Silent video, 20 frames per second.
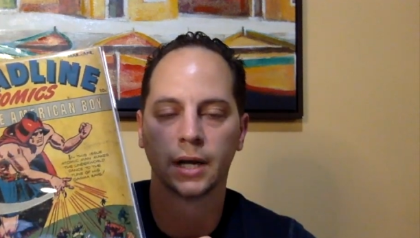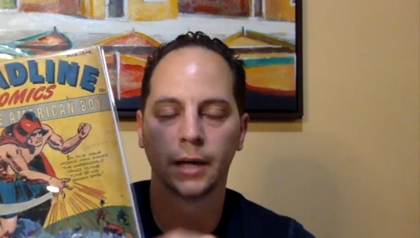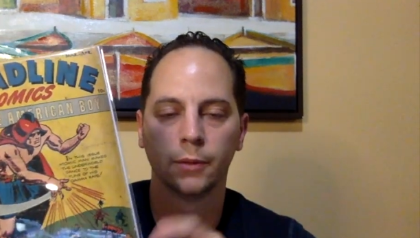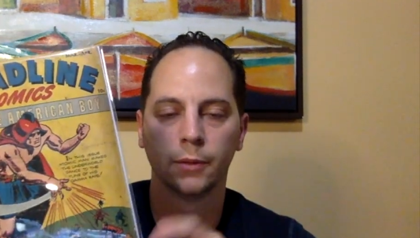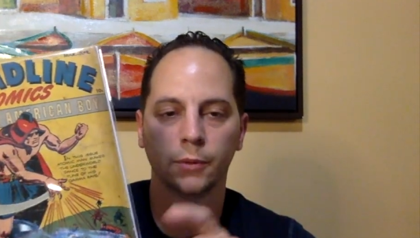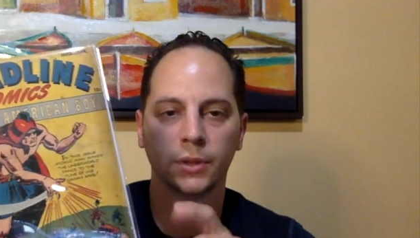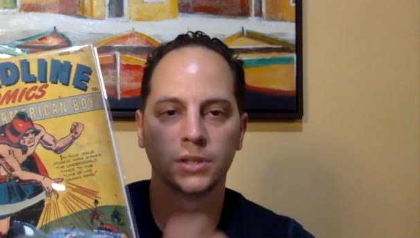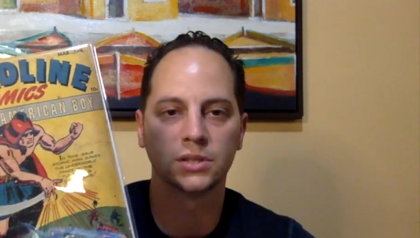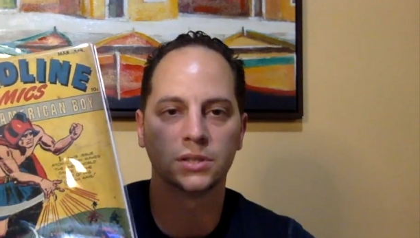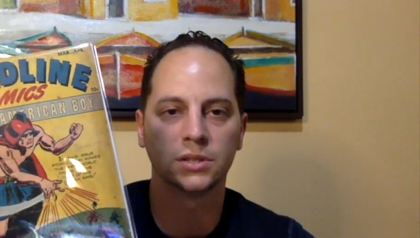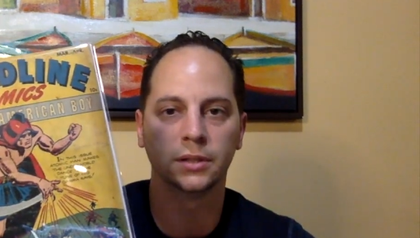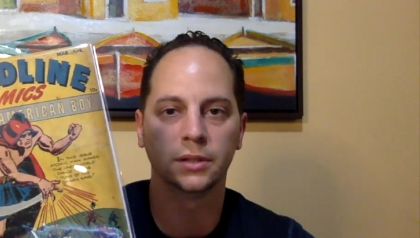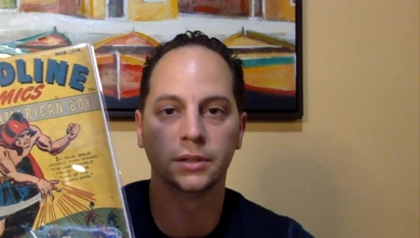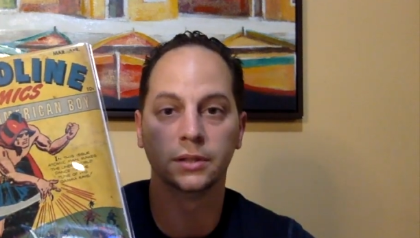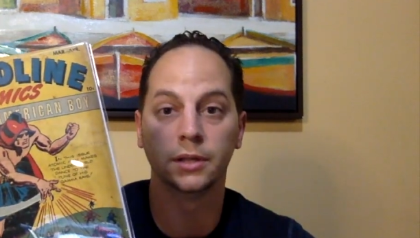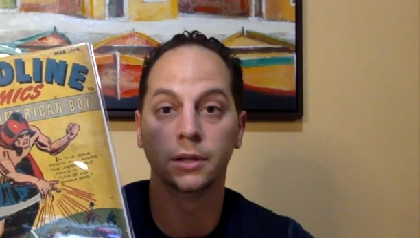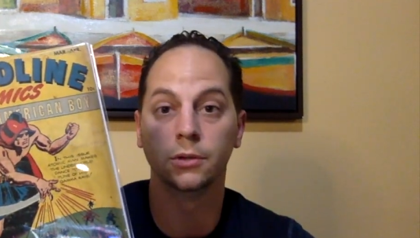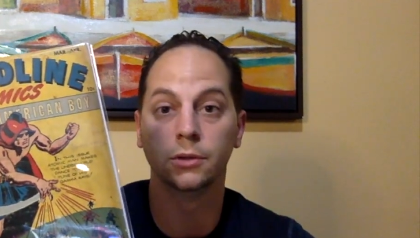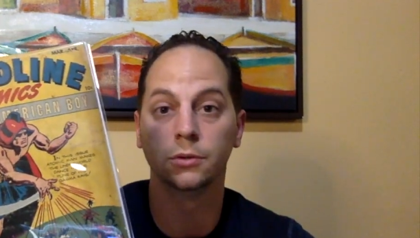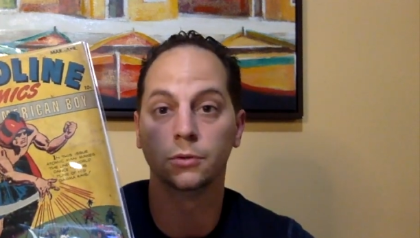I recently
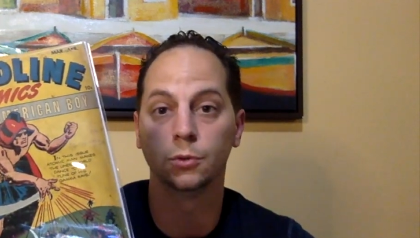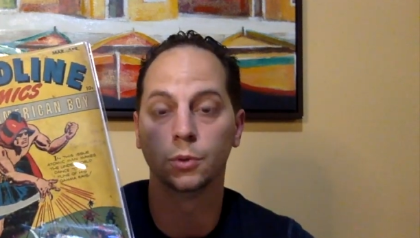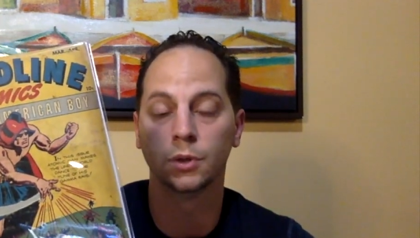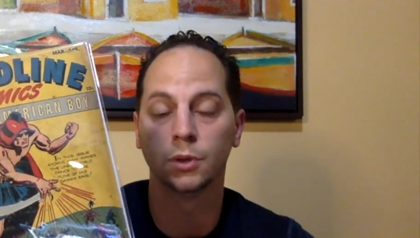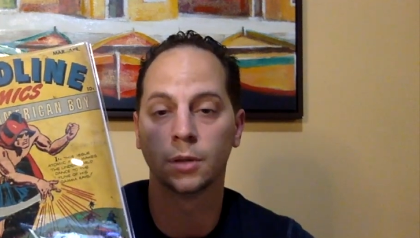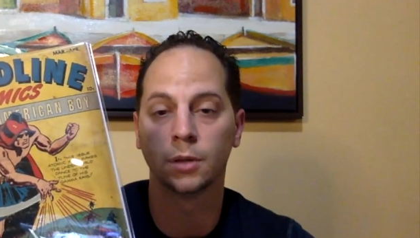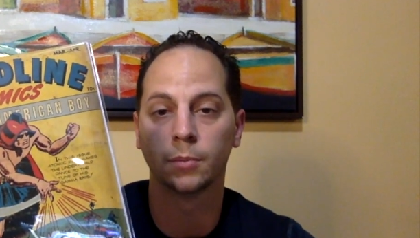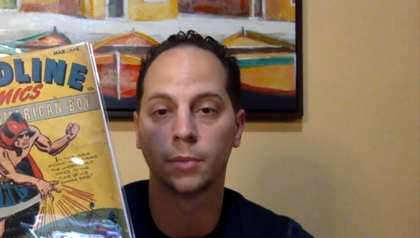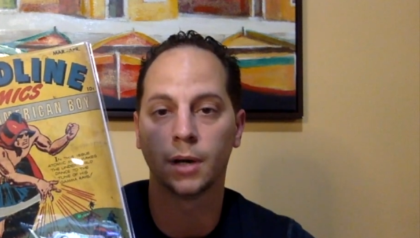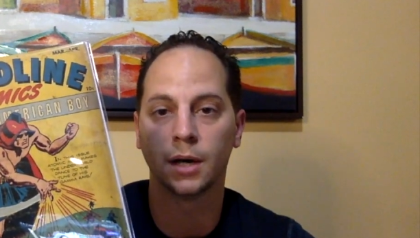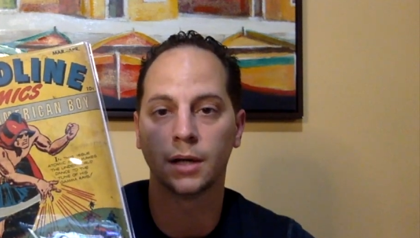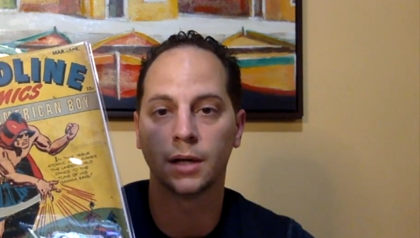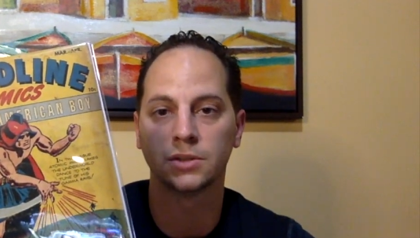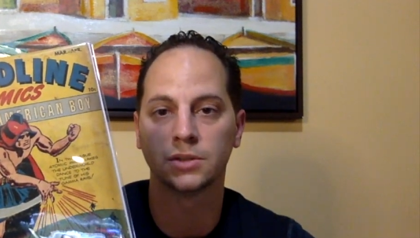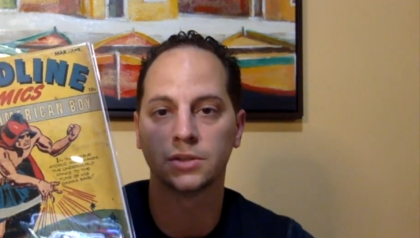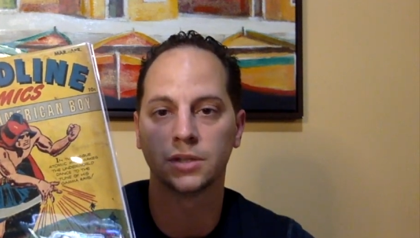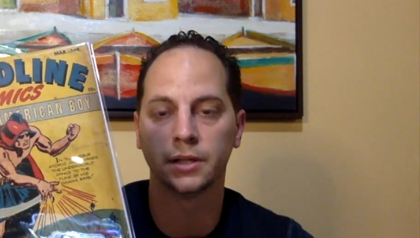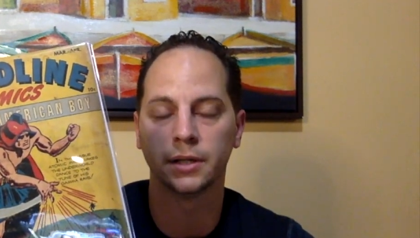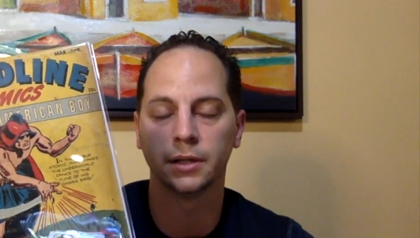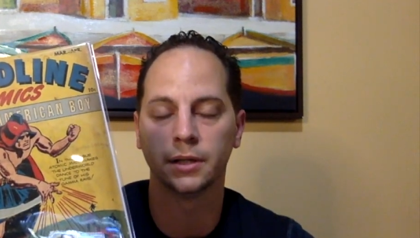did do an
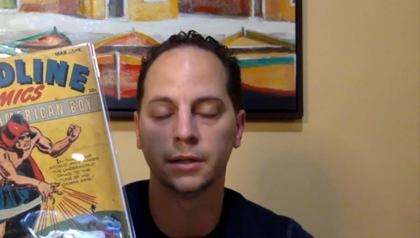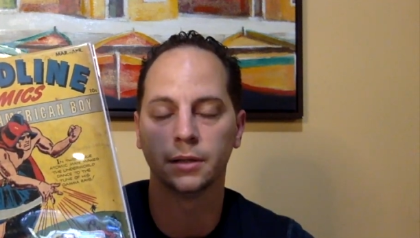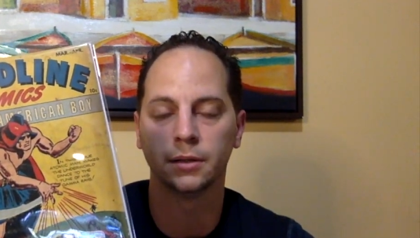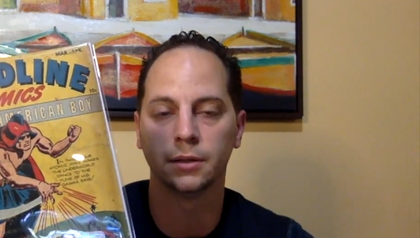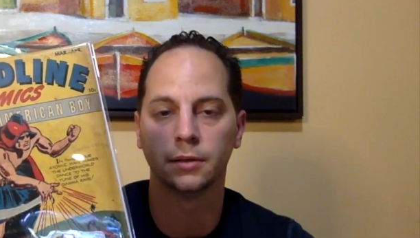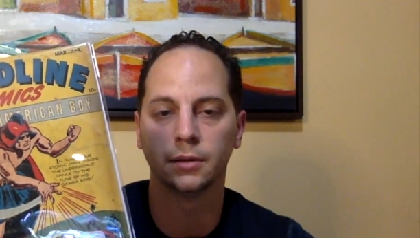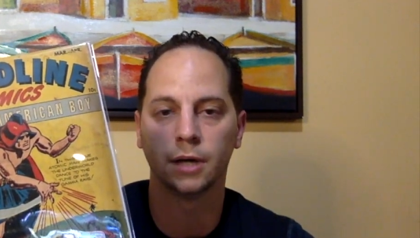unboxing